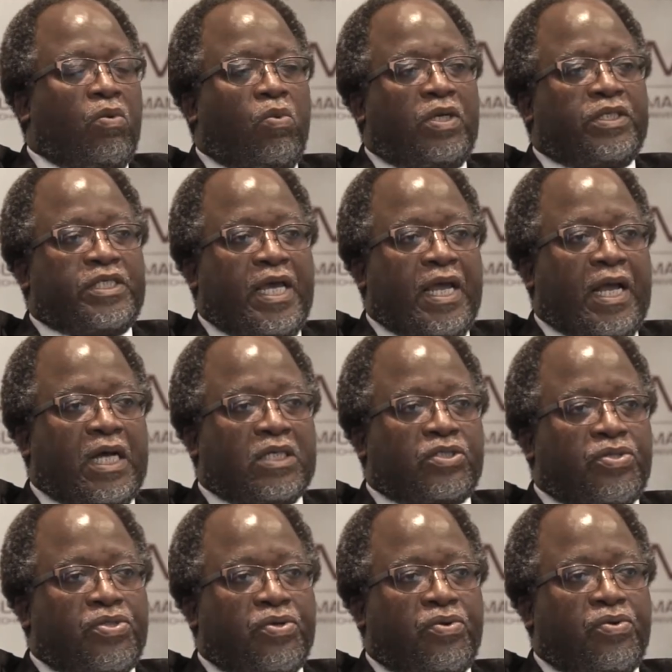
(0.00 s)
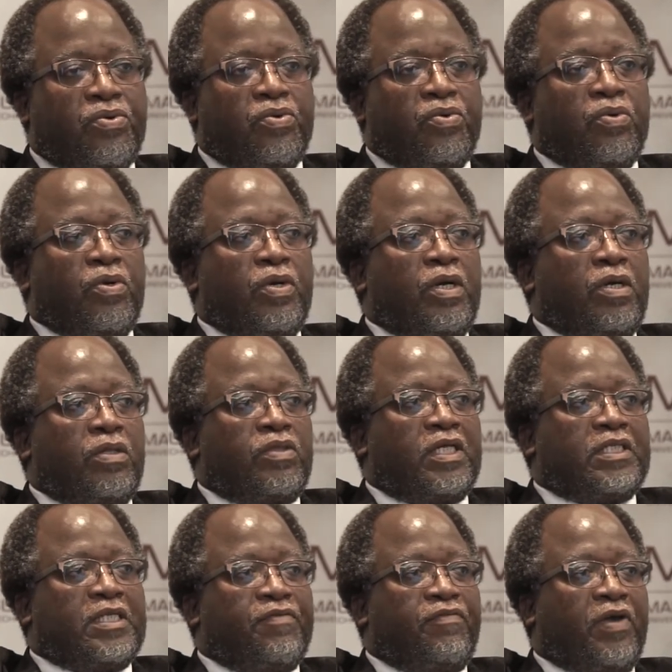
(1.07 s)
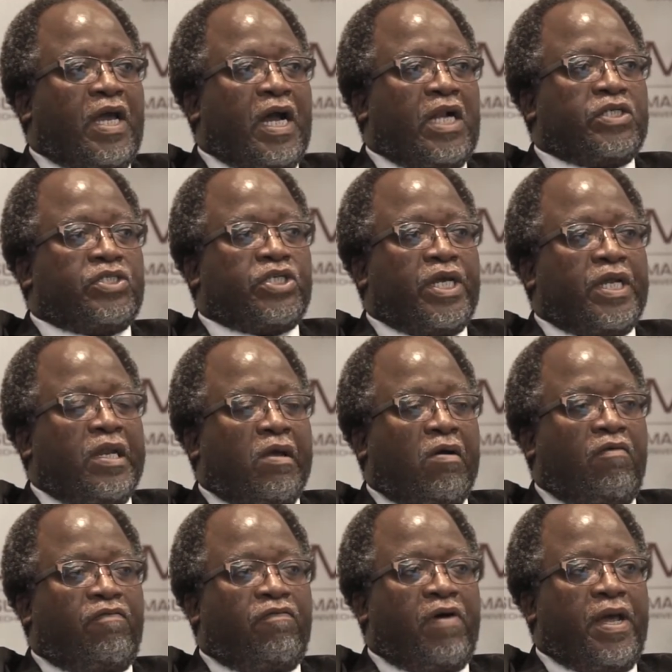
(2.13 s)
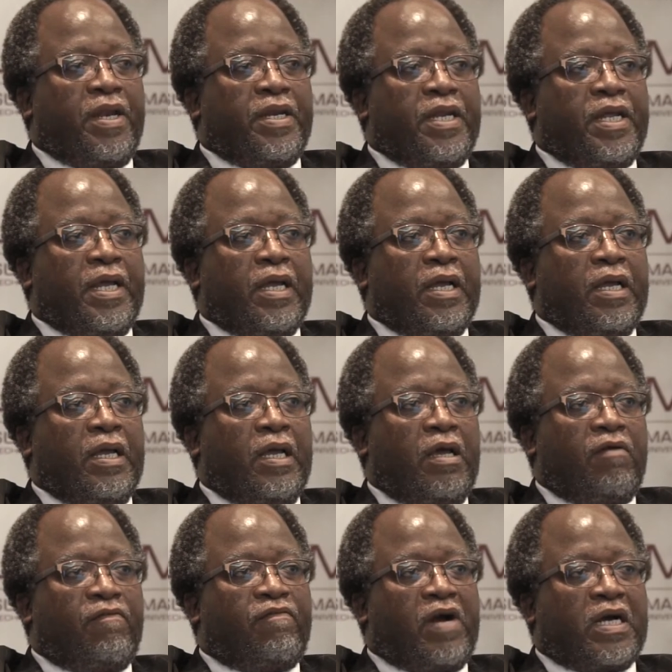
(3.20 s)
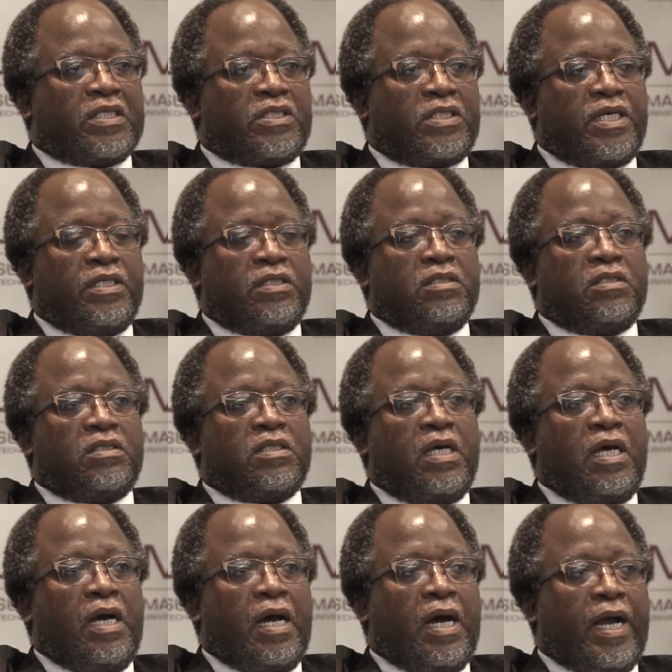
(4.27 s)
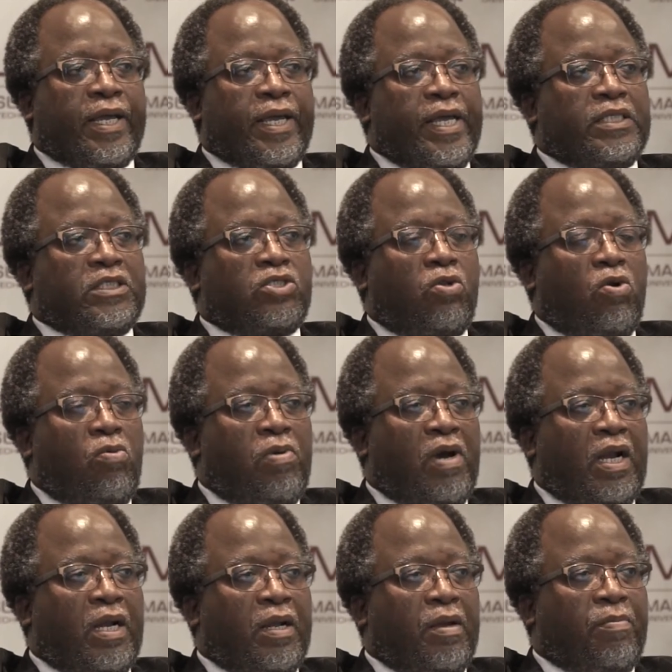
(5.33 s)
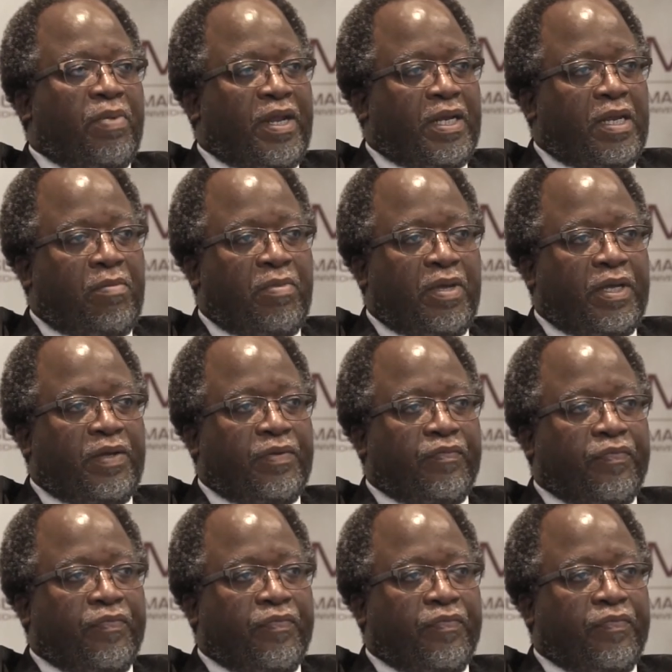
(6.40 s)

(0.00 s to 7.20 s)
will take us through the difficult journey of finding vaccines against global pandemic.